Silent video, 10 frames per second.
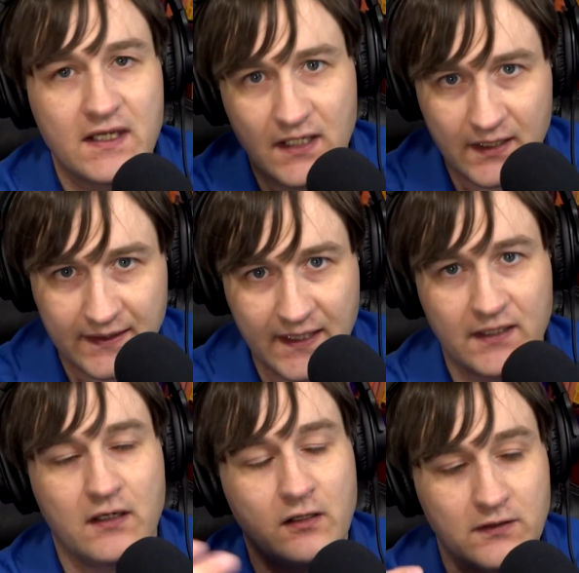
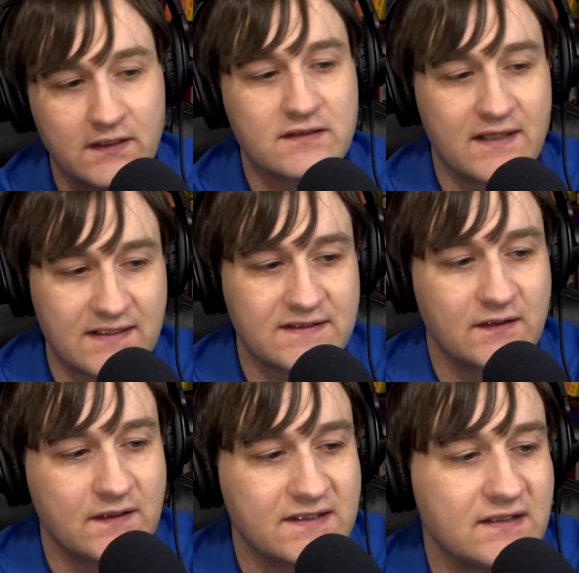Again, I'll link to that
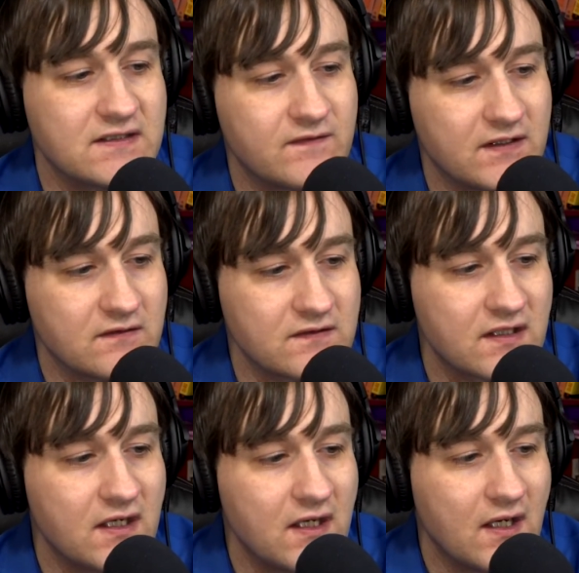series in this video's
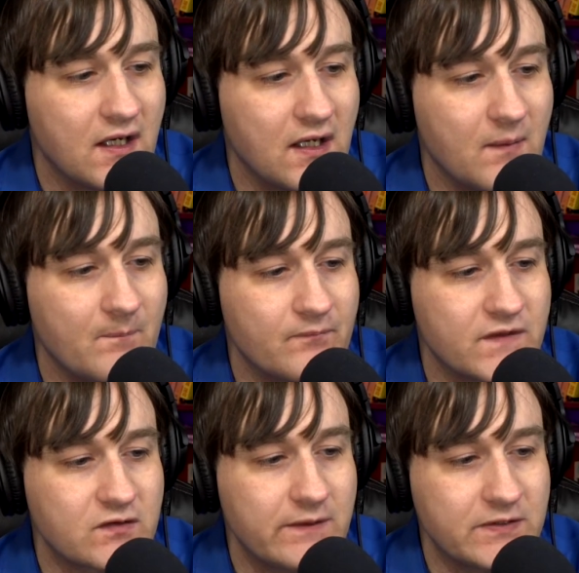
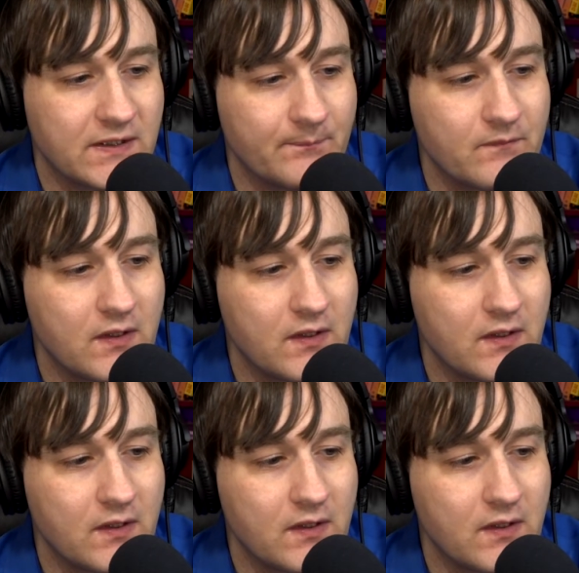description.